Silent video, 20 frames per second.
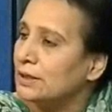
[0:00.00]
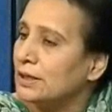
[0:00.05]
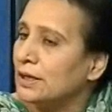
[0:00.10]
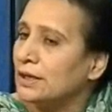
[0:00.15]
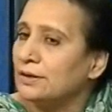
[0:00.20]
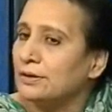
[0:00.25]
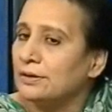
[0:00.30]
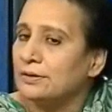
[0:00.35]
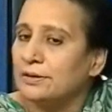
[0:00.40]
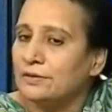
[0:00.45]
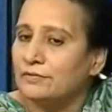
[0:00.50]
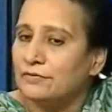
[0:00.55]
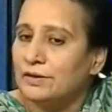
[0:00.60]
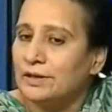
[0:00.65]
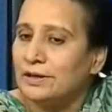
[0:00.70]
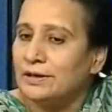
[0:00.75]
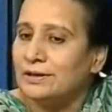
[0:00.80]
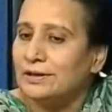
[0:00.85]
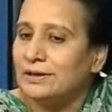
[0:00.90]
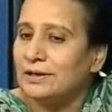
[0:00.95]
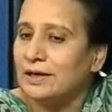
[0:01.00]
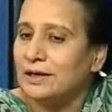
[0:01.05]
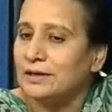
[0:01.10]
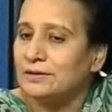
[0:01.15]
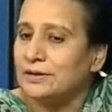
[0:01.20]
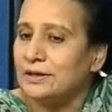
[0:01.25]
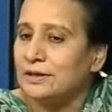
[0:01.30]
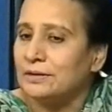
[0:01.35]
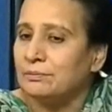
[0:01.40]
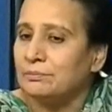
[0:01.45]
And definitely
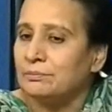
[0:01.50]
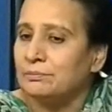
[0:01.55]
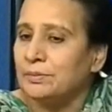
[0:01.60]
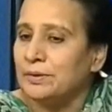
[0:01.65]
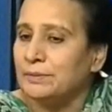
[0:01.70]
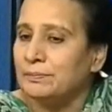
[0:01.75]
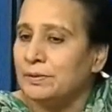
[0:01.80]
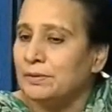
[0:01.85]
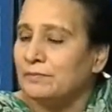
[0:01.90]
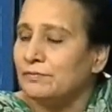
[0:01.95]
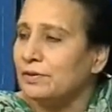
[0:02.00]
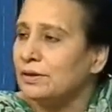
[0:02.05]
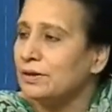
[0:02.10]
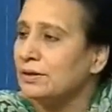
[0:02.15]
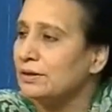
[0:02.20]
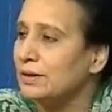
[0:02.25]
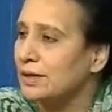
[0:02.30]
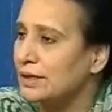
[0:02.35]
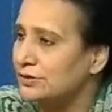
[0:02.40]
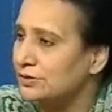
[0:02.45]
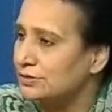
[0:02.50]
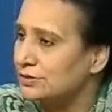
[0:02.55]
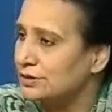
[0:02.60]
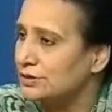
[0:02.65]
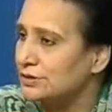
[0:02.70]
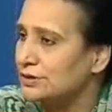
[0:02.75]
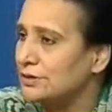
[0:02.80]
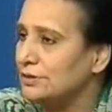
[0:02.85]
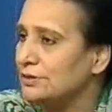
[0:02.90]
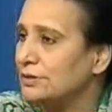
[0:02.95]
I think people were
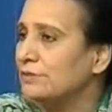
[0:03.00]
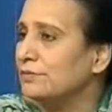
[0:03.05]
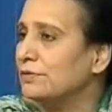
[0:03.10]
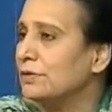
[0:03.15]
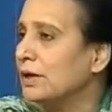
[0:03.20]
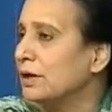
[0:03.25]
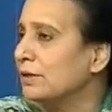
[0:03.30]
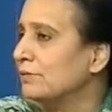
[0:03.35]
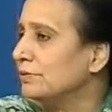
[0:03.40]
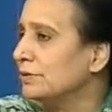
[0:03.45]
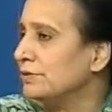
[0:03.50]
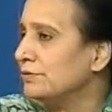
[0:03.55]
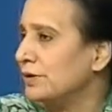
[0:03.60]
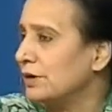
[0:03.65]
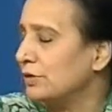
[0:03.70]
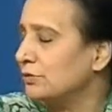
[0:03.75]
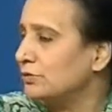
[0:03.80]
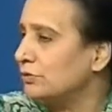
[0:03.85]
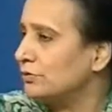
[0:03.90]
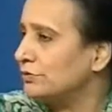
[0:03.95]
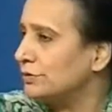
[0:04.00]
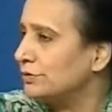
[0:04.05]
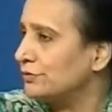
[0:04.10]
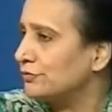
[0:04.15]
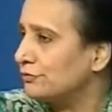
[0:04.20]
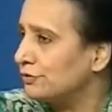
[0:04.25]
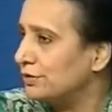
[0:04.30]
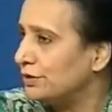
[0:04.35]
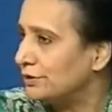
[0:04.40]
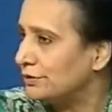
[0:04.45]
agitated, they were out on the
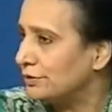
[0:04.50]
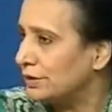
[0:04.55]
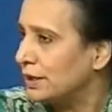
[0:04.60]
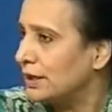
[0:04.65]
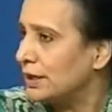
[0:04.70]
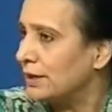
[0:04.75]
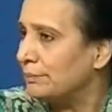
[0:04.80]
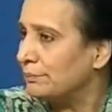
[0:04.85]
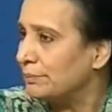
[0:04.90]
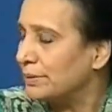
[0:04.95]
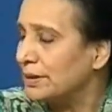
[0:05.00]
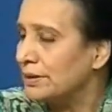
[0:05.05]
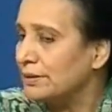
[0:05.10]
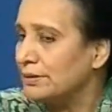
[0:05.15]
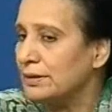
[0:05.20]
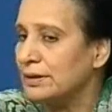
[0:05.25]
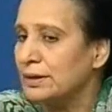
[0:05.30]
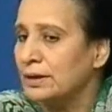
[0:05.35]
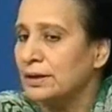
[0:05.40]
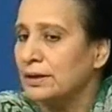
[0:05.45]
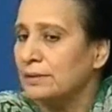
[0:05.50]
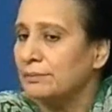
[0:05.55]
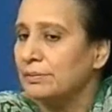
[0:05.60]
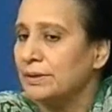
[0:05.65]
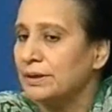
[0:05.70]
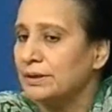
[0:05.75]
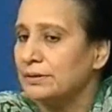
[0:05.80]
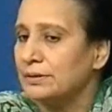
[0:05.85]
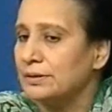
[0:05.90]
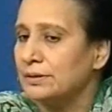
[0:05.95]
streets, but
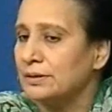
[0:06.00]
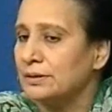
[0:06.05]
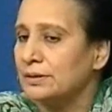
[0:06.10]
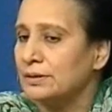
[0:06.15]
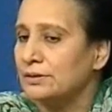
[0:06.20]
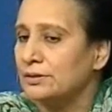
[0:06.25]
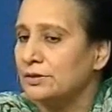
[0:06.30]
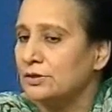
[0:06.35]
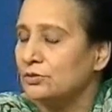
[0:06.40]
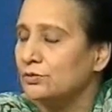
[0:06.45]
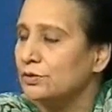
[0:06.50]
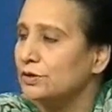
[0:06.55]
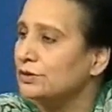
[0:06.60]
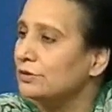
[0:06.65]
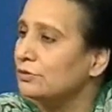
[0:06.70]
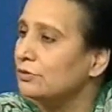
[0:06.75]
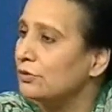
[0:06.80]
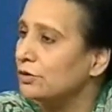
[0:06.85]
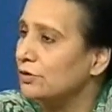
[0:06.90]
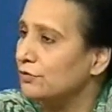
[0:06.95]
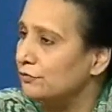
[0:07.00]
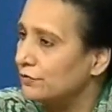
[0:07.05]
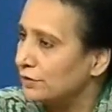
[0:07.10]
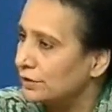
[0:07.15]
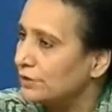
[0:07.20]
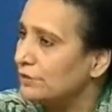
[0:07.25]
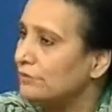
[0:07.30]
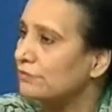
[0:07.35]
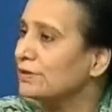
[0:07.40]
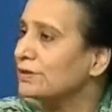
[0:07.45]
the situation got
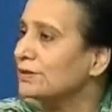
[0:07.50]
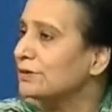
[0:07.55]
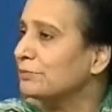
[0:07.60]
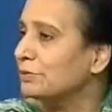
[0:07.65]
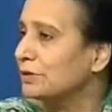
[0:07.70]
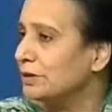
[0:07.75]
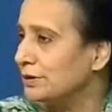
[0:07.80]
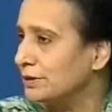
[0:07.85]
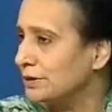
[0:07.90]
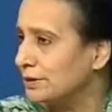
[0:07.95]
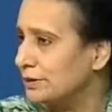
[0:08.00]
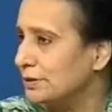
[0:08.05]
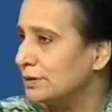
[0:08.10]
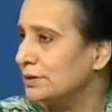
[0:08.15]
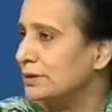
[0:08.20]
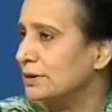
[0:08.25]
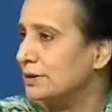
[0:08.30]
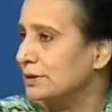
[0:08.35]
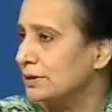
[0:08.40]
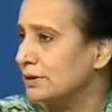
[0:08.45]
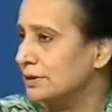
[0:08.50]
worse when the political